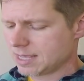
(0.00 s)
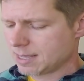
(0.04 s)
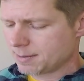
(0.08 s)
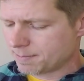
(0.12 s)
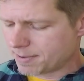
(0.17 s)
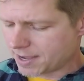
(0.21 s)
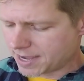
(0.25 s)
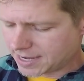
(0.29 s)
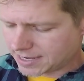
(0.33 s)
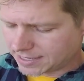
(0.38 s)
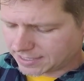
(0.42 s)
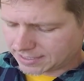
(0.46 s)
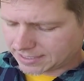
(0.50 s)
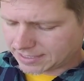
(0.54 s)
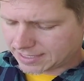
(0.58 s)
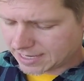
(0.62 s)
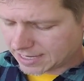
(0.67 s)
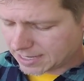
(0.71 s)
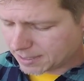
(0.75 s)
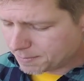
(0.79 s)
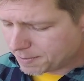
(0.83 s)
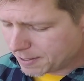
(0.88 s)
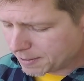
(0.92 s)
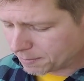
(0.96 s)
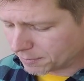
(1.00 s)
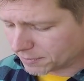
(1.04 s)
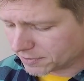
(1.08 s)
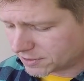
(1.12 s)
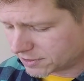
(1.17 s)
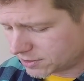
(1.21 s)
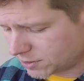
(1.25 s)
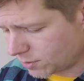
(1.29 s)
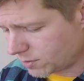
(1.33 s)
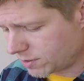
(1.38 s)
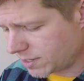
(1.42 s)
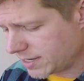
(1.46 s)
By getting people's
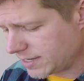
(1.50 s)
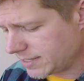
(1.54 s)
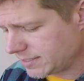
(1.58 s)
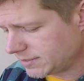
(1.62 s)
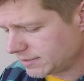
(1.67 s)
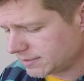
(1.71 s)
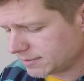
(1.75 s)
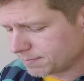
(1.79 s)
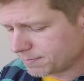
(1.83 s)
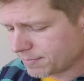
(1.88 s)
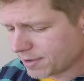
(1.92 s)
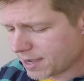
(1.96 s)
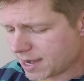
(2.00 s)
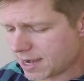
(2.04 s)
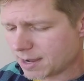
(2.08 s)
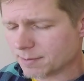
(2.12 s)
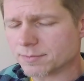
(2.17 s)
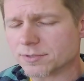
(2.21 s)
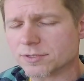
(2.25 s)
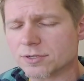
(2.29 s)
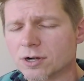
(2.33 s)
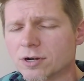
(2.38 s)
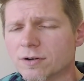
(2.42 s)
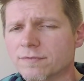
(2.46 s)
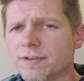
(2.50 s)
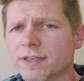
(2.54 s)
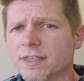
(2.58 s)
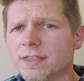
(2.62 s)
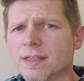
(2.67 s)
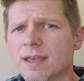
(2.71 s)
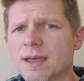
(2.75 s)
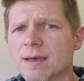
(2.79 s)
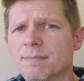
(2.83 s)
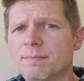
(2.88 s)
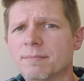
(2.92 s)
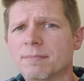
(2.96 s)
stories, by observing
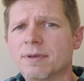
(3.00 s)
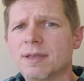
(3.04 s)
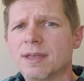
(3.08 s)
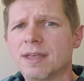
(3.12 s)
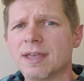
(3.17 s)
them,